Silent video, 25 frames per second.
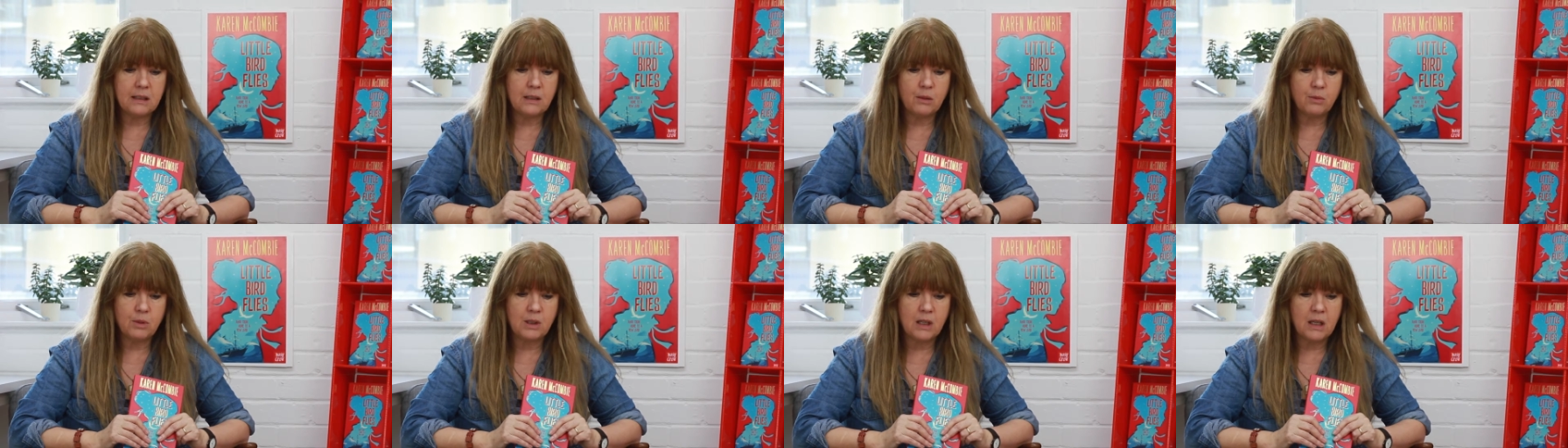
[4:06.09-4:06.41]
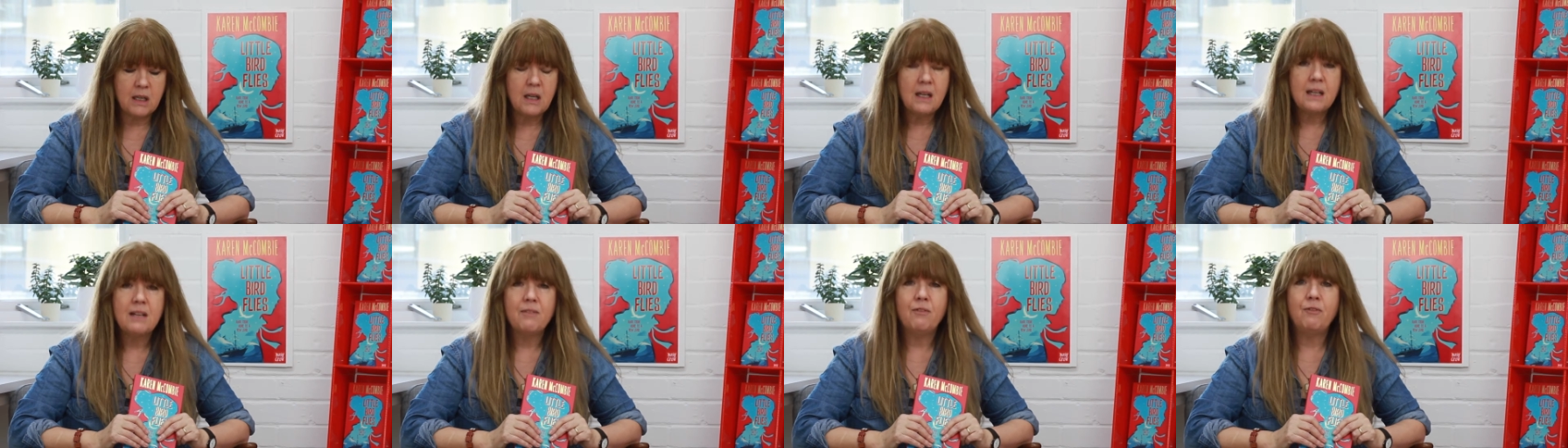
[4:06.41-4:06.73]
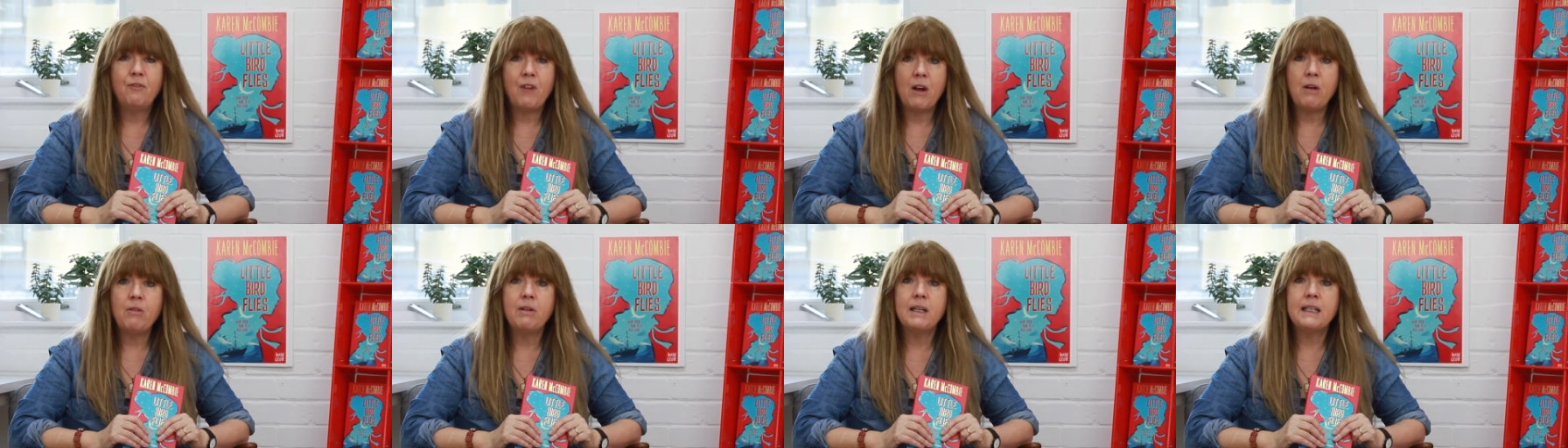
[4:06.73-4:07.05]
It was a
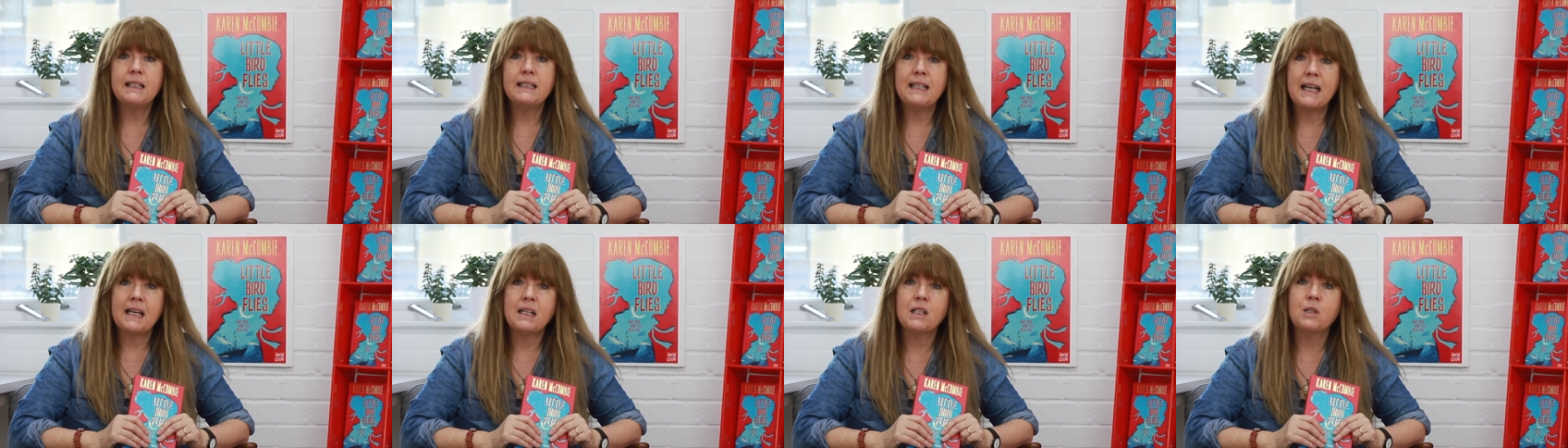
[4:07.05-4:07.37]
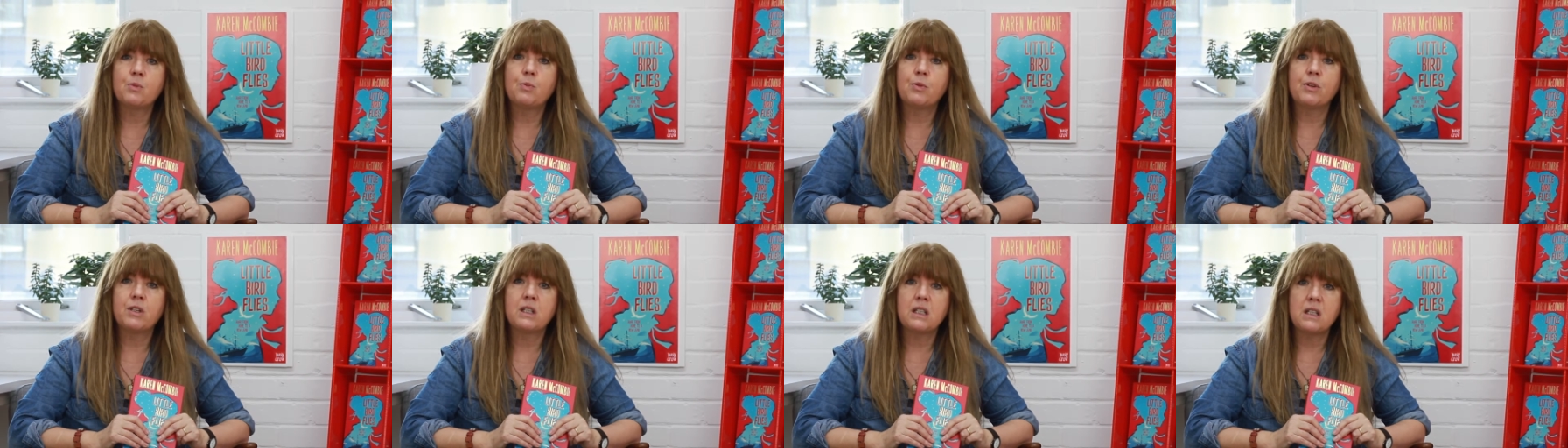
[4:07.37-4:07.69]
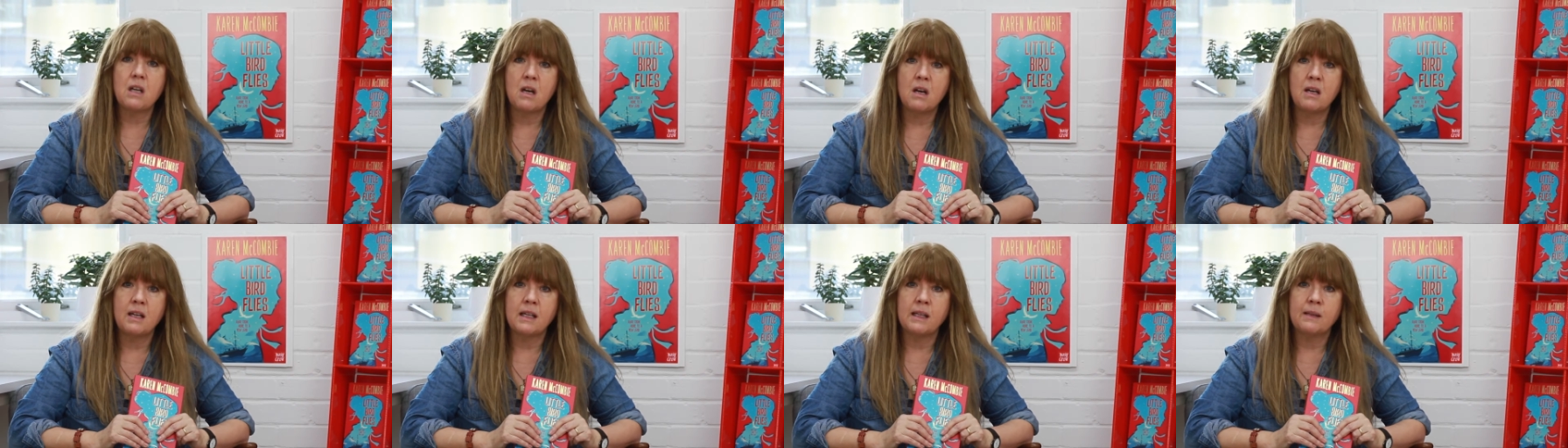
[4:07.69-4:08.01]
very desperate
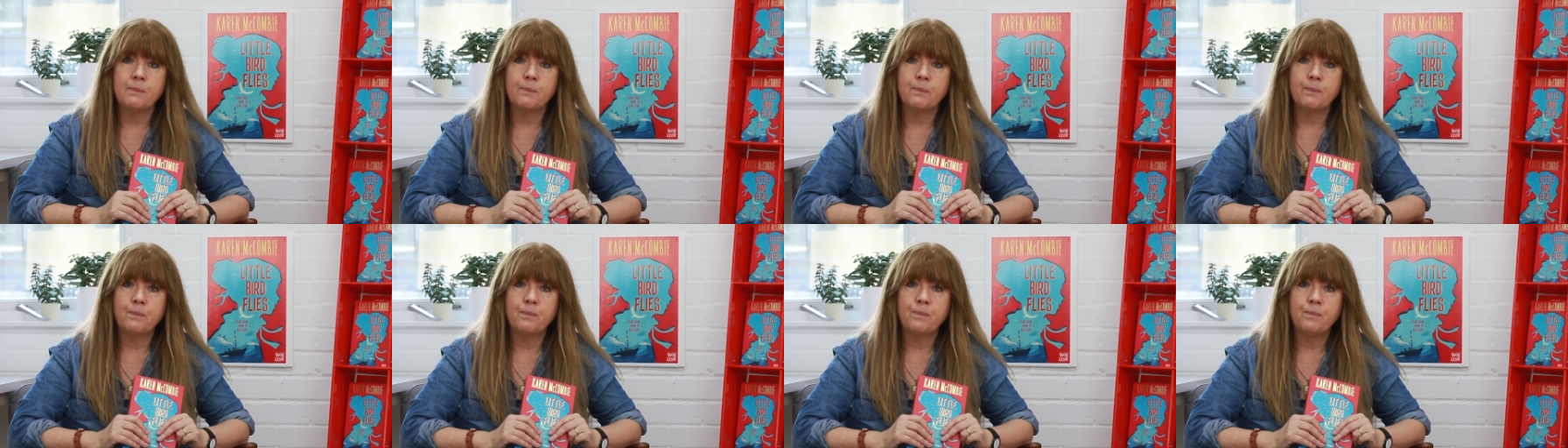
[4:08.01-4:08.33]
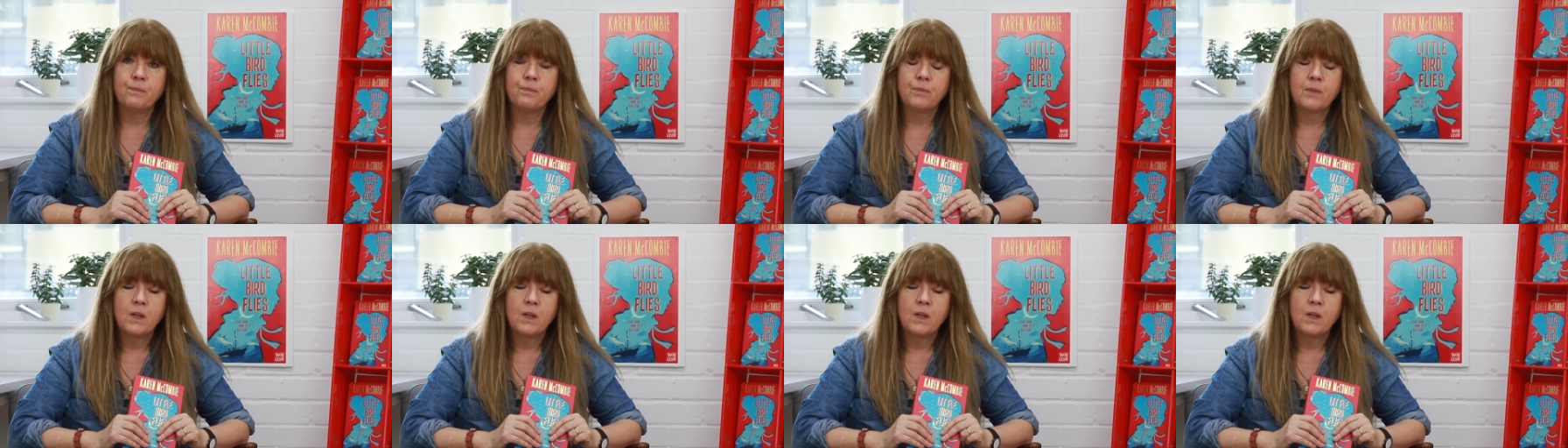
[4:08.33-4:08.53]
time.